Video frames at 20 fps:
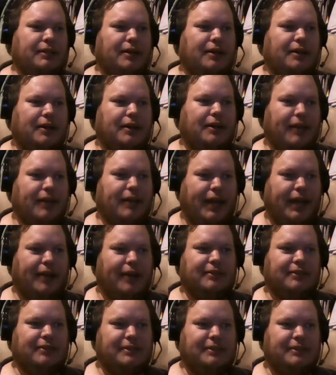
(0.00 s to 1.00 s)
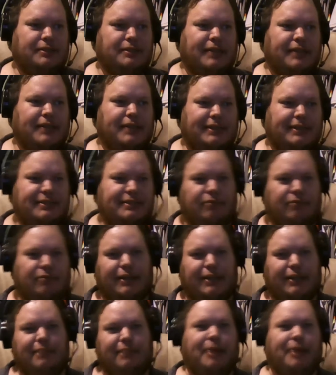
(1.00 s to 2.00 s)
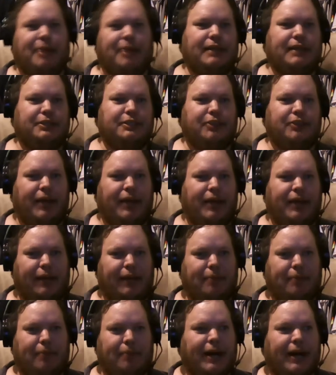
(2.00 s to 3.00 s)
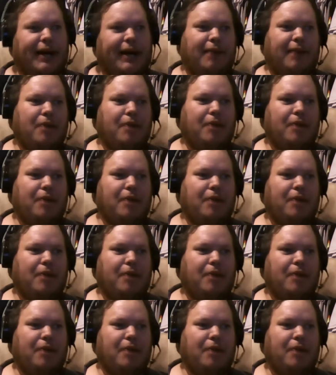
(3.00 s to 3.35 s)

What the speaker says: again since I back to drink and pop